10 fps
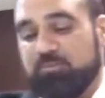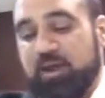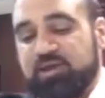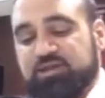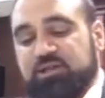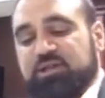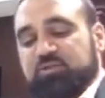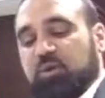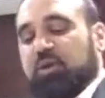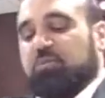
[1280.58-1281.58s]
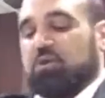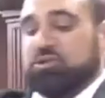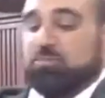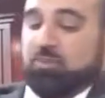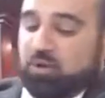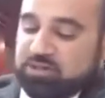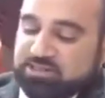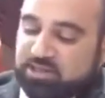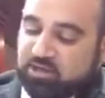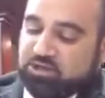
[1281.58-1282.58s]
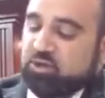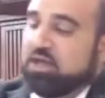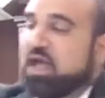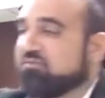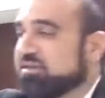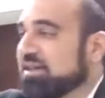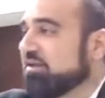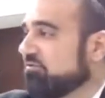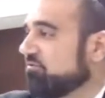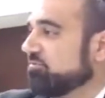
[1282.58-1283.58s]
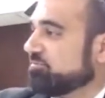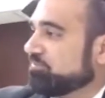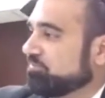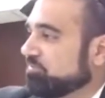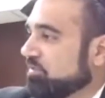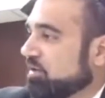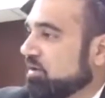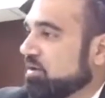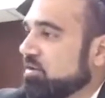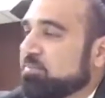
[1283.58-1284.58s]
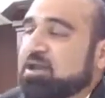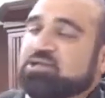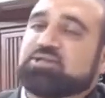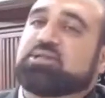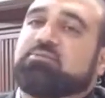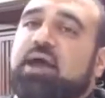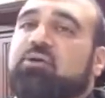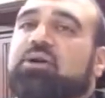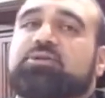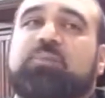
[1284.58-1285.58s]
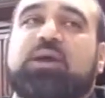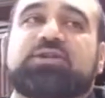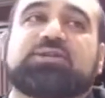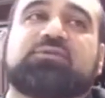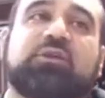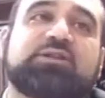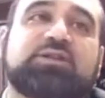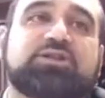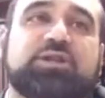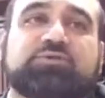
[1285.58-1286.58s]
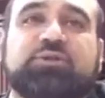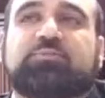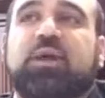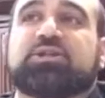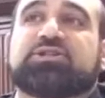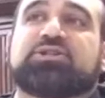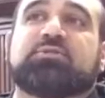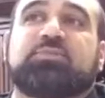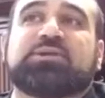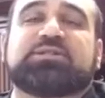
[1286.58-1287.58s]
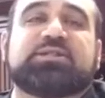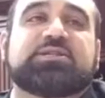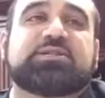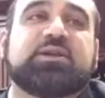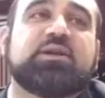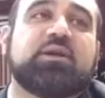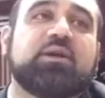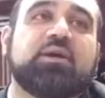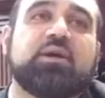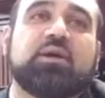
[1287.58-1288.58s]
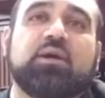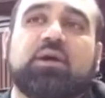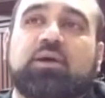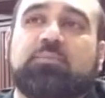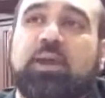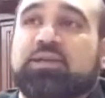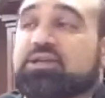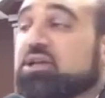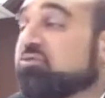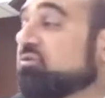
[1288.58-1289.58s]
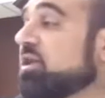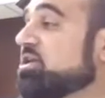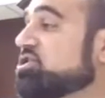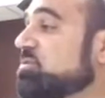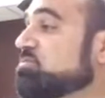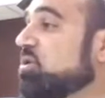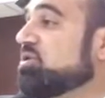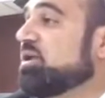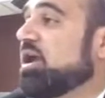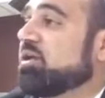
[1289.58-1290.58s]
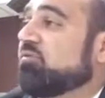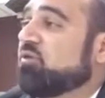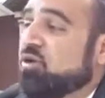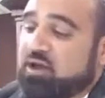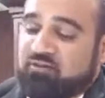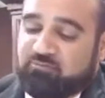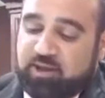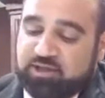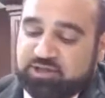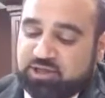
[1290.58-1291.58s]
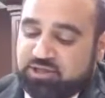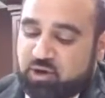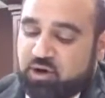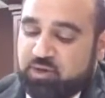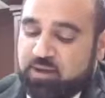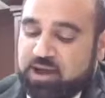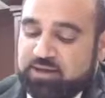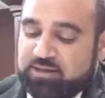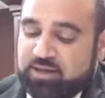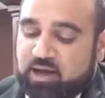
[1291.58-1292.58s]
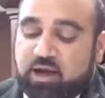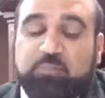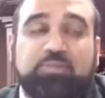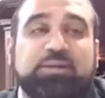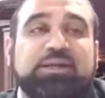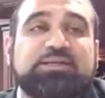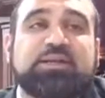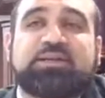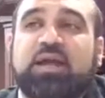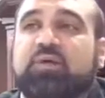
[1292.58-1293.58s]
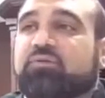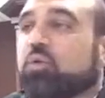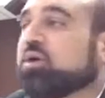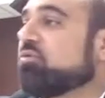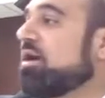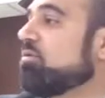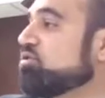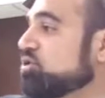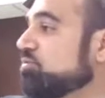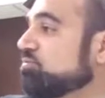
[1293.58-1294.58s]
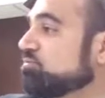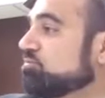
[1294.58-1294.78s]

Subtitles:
Patience is one of the most important skills you could have in life. Patience in marriage, patience in raising children, patience in business, patience in relationships altogether. If you don't have patience, you're automatically unpleasing to everyone around you.